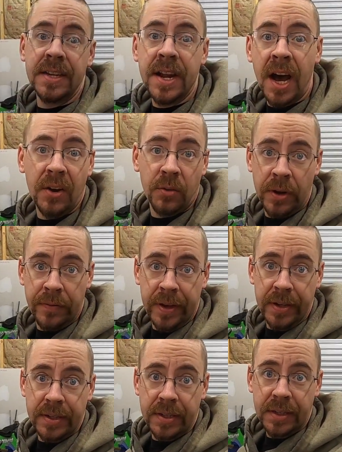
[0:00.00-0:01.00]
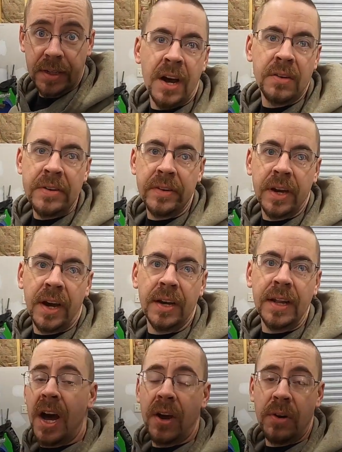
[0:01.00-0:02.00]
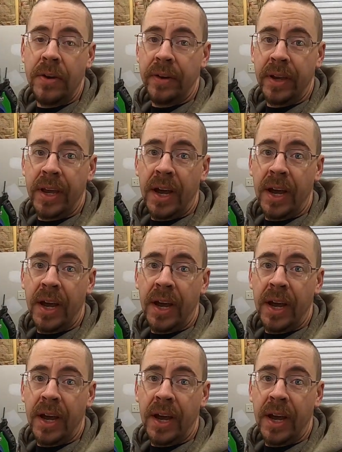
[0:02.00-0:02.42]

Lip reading: Nut rivet. Nut rivet gun. Nut rivet